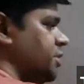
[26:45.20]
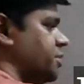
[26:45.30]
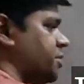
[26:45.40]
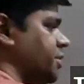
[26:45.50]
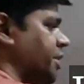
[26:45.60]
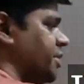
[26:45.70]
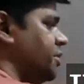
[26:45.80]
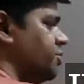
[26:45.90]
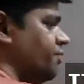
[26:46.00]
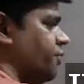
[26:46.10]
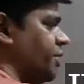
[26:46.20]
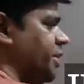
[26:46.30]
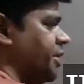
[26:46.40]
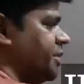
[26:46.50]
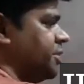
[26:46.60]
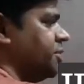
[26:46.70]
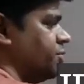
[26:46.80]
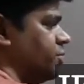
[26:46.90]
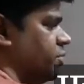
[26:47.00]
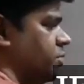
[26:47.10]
is greater than 0 for a greater than 0.